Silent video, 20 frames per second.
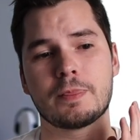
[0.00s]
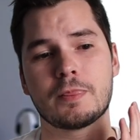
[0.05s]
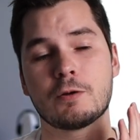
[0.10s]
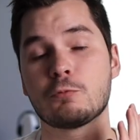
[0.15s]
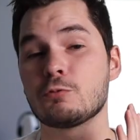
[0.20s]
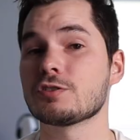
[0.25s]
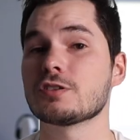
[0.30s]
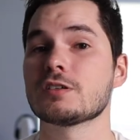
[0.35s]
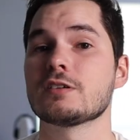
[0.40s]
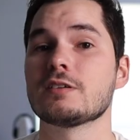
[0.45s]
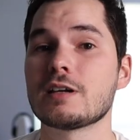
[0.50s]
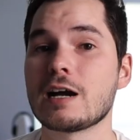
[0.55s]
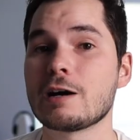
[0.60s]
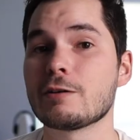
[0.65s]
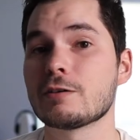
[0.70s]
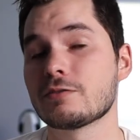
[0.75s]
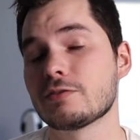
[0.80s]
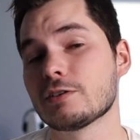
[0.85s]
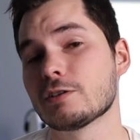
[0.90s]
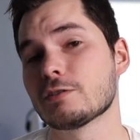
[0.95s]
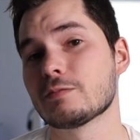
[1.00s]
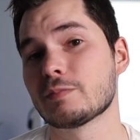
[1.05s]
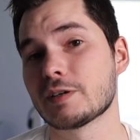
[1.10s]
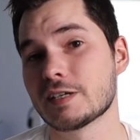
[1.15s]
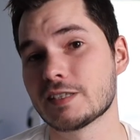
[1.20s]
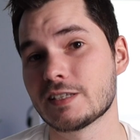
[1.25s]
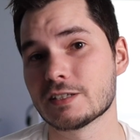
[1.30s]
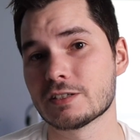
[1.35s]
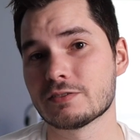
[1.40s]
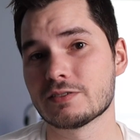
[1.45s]
We'll see how I feel
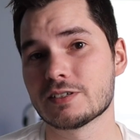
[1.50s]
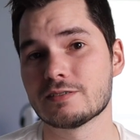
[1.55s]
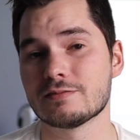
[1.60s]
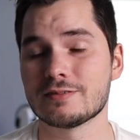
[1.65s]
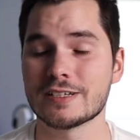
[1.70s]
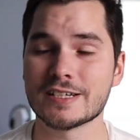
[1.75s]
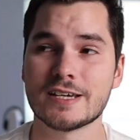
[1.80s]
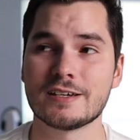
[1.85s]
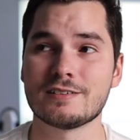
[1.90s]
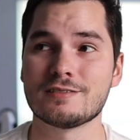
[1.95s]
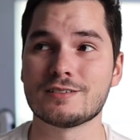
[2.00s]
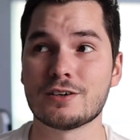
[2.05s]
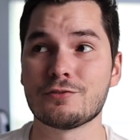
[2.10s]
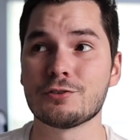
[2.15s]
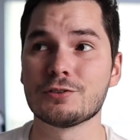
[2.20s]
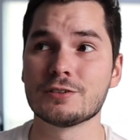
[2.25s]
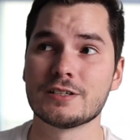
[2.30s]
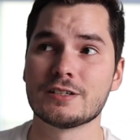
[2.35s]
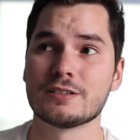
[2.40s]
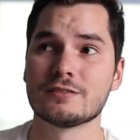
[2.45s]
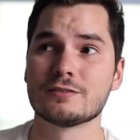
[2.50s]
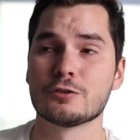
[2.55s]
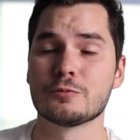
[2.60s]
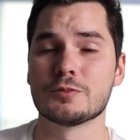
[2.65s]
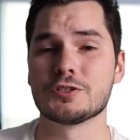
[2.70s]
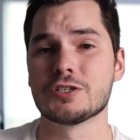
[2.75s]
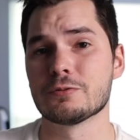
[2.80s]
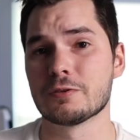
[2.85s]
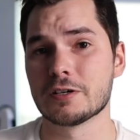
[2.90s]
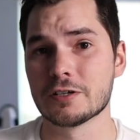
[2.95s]
by the end of it. Again, I've only done
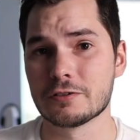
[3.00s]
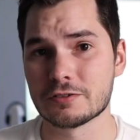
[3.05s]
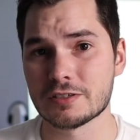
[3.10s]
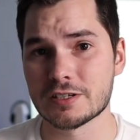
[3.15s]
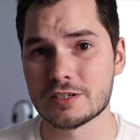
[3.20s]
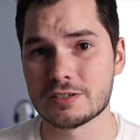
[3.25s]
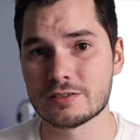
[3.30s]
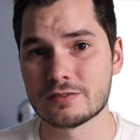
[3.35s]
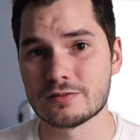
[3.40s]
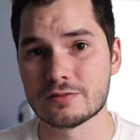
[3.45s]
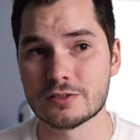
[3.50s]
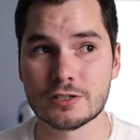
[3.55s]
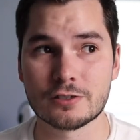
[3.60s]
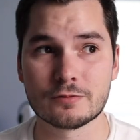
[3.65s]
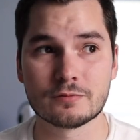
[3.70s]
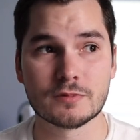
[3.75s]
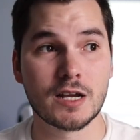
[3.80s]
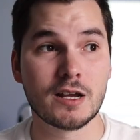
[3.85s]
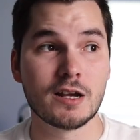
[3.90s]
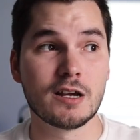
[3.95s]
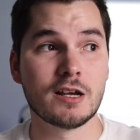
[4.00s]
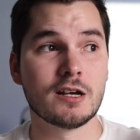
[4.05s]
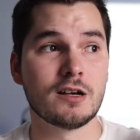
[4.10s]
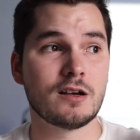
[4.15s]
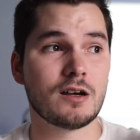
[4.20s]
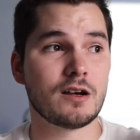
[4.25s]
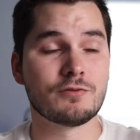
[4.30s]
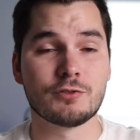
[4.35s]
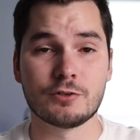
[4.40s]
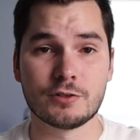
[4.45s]
OBGYN rotation, so
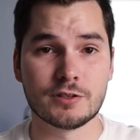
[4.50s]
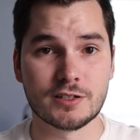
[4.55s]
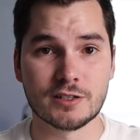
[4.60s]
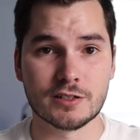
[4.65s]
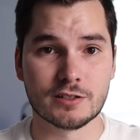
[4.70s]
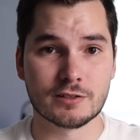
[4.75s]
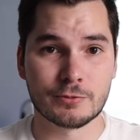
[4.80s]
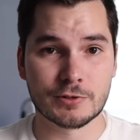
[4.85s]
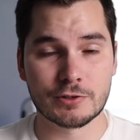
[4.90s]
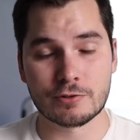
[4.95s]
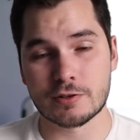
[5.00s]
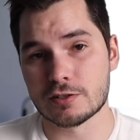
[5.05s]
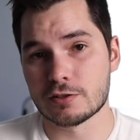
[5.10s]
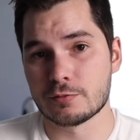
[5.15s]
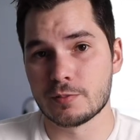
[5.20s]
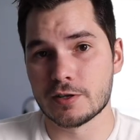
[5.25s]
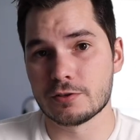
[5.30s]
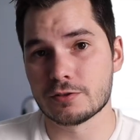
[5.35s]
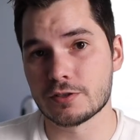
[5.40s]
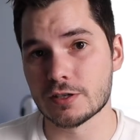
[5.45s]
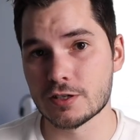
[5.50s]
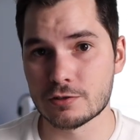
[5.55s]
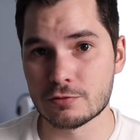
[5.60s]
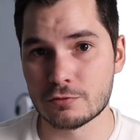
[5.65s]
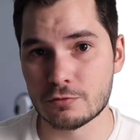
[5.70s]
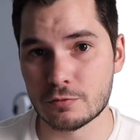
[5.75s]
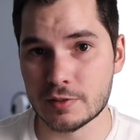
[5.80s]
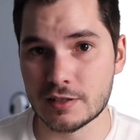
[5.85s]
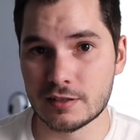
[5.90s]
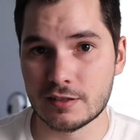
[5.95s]
I have no idea what the rest of my
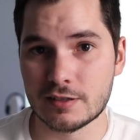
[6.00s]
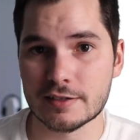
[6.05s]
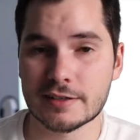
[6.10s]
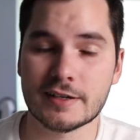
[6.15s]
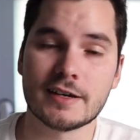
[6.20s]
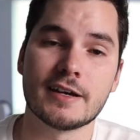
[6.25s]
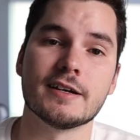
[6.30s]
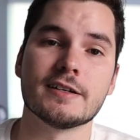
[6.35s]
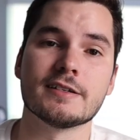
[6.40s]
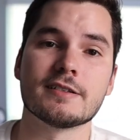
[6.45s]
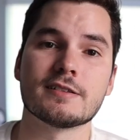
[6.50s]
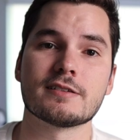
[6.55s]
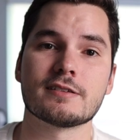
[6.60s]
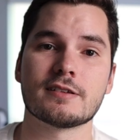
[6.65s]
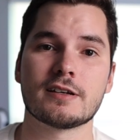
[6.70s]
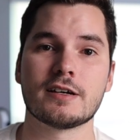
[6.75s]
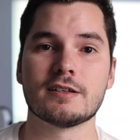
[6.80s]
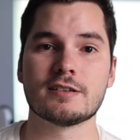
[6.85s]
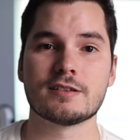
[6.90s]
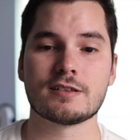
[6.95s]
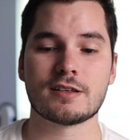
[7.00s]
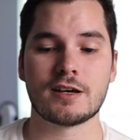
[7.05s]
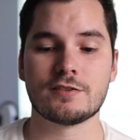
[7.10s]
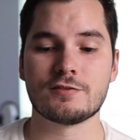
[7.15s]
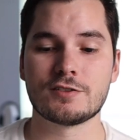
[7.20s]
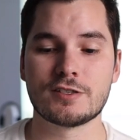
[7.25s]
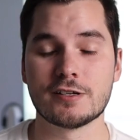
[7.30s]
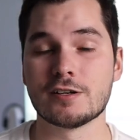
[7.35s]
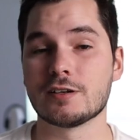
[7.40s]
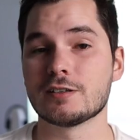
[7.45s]
rotations will be like. And as
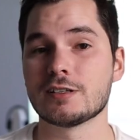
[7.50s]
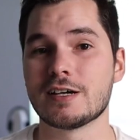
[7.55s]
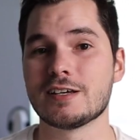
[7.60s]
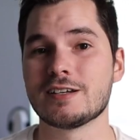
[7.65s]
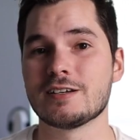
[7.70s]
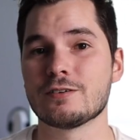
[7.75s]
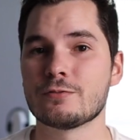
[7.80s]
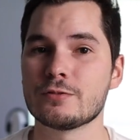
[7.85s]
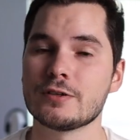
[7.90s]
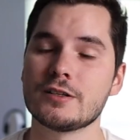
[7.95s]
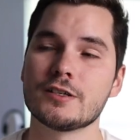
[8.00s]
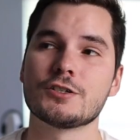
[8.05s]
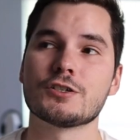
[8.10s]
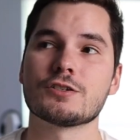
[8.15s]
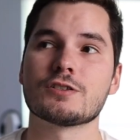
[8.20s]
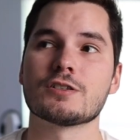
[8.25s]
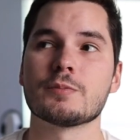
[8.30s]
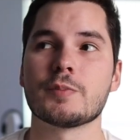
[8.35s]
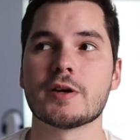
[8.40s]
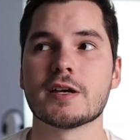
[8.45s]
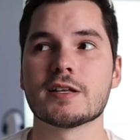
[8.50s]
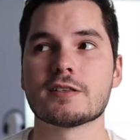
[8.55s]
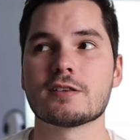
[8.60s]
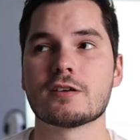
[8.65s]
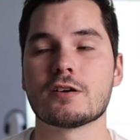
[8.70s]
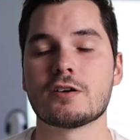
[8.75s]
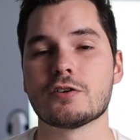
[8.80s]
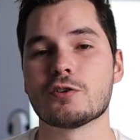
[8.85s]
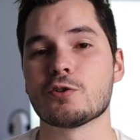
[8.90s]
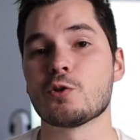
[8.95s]
I've seen online, it really just depends
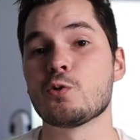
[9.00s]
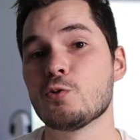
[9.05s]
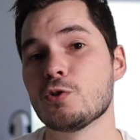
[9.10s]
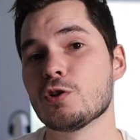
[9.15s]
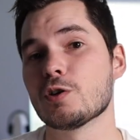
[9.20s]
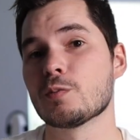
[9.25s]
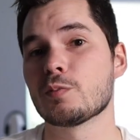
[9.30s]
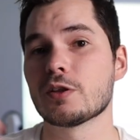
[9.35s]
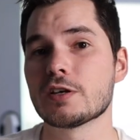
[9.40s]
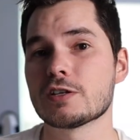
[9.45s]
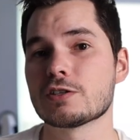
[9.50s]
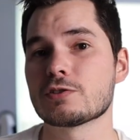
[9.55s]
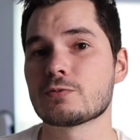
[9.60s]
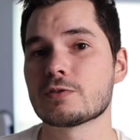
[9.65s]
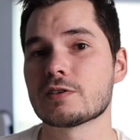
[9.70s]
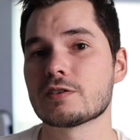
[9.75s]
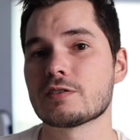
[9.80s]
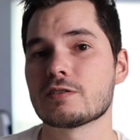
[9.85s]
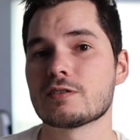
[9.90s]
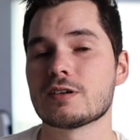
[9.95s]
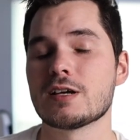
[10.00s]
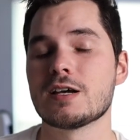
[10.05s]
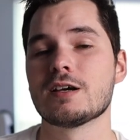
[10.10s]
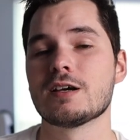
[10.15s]
on who you're placed with.